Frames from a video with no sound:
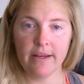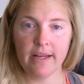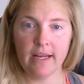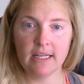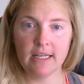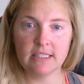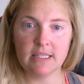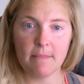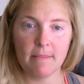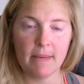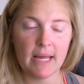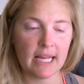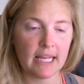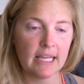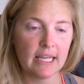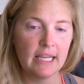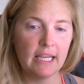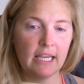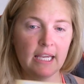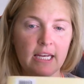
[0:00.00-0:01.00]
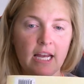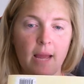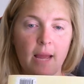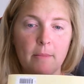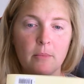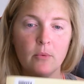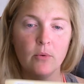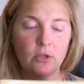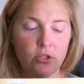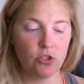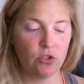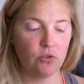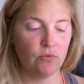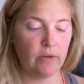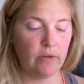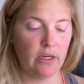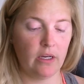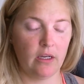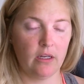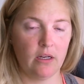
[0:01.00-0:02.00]
guys, I'm back again. I'm going to
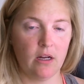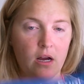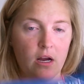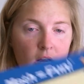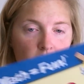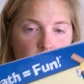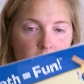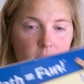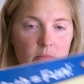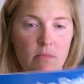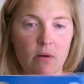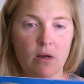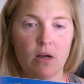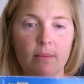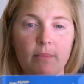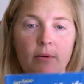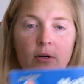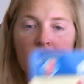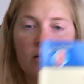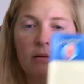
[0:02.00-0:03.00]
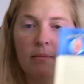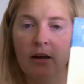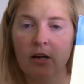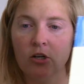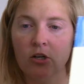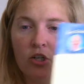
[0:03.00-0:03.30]
read a book about